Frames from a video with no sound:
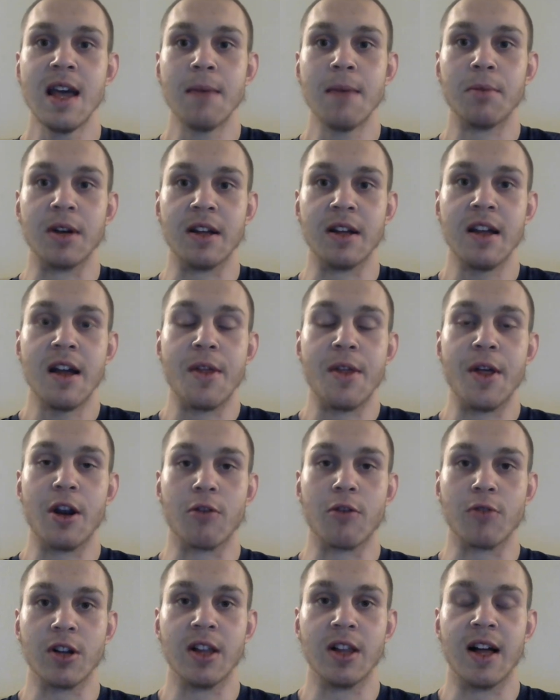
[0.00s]
but they
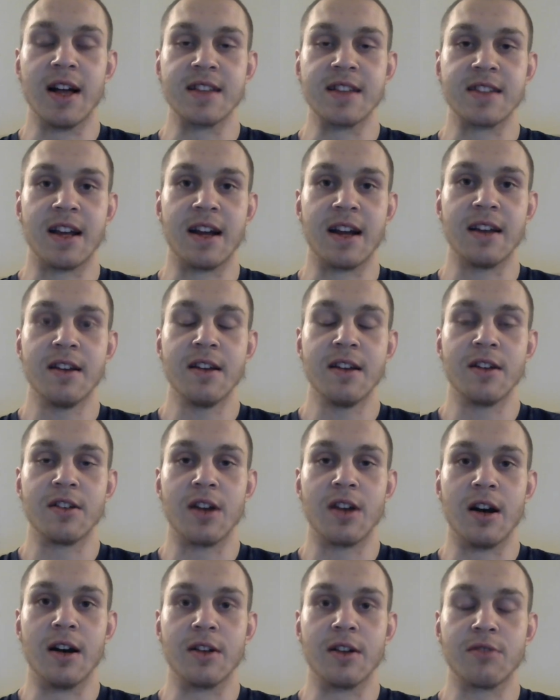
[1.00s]
don't realize that
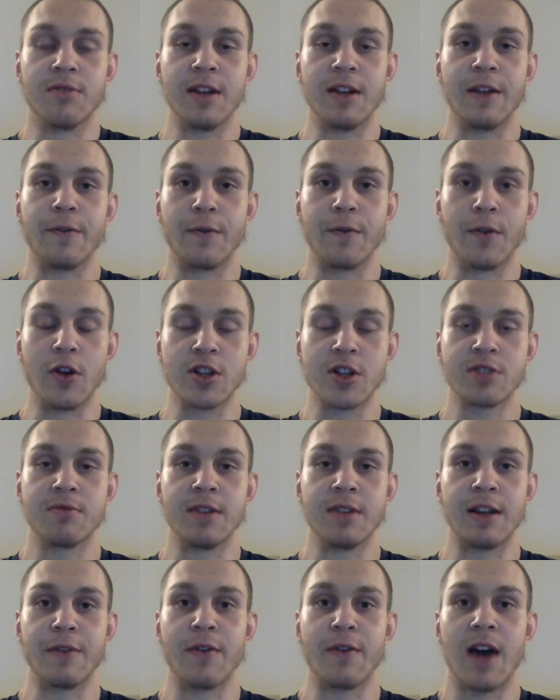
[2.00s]
verse
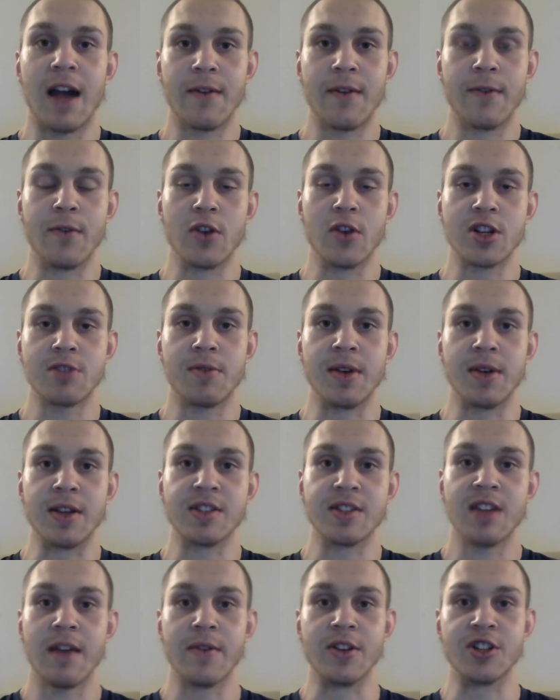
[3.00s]
25 and verse
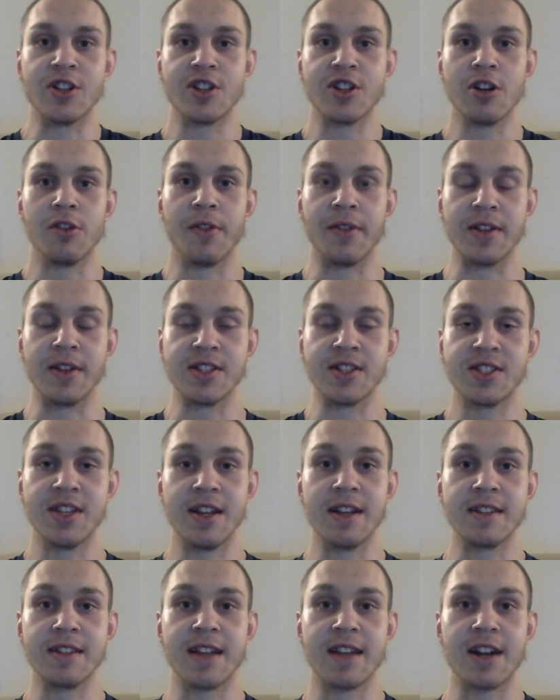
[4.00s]
27 show that the
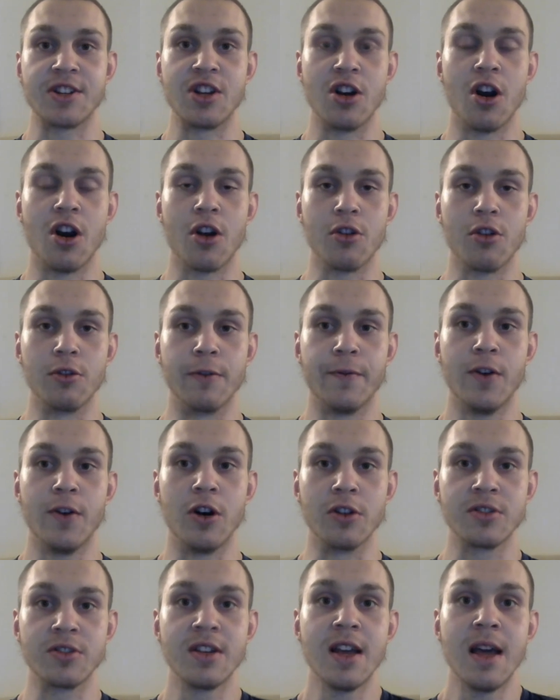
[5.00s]
sin is actually our own
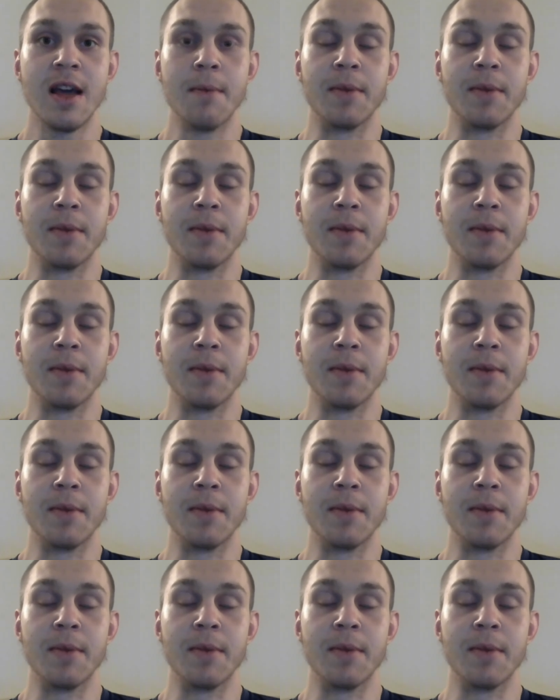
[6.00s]
fault,